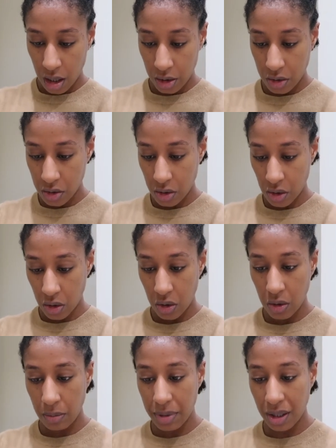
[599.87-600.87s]

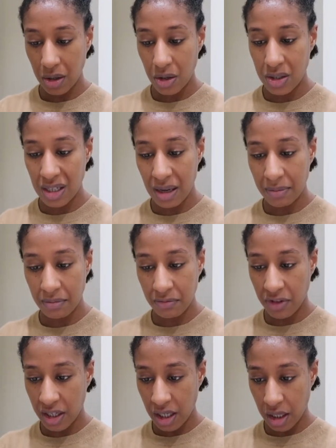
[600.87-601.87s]
So because
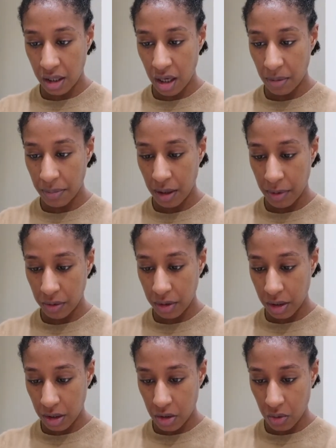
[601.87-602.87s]
I'm very unhappy
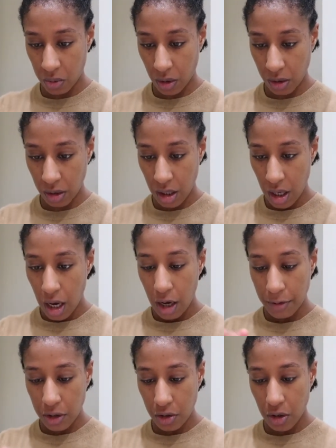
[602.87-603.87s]
about this one,
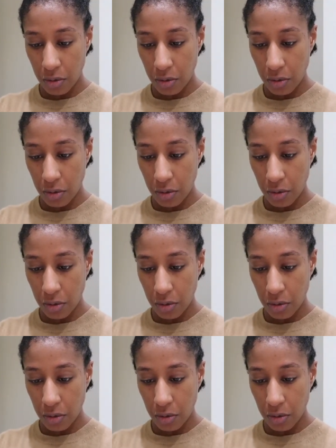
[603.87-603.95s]
I'm just